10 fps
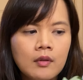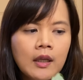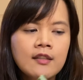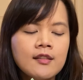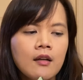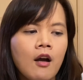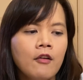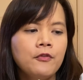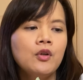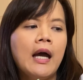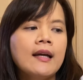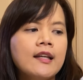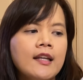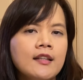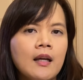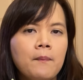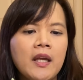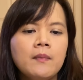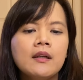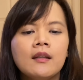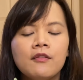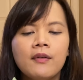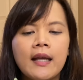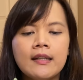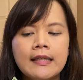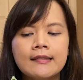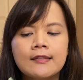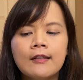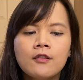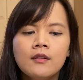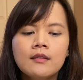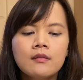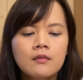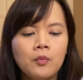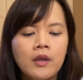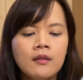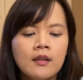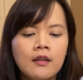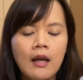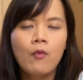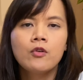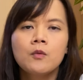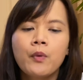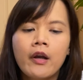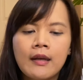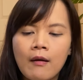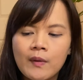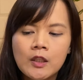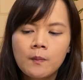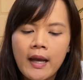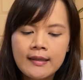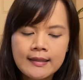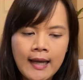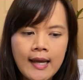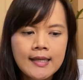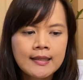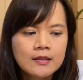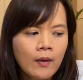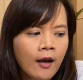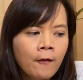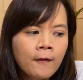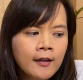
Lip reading: instead of you are getting a baby leaf like this. So this is one thing that I want to point out when you're buying a cutting as well.